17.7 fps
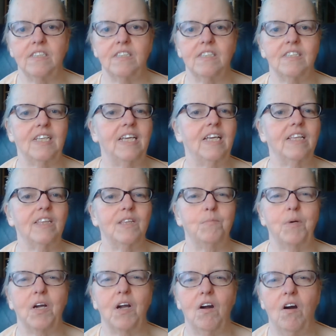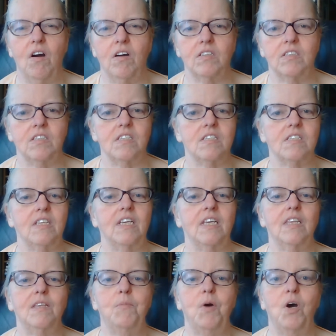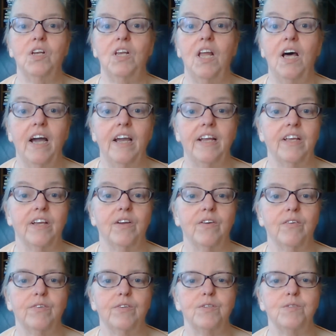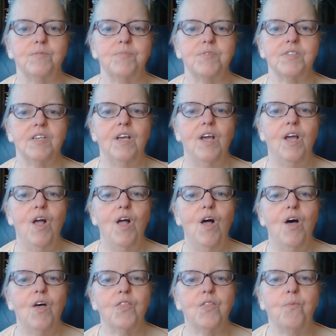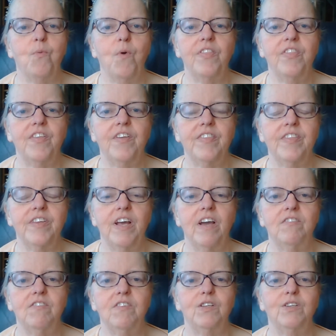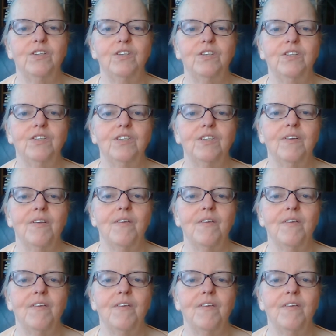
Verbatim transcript: seeing them at cons, seeing them online in groups, the one thing that I've learned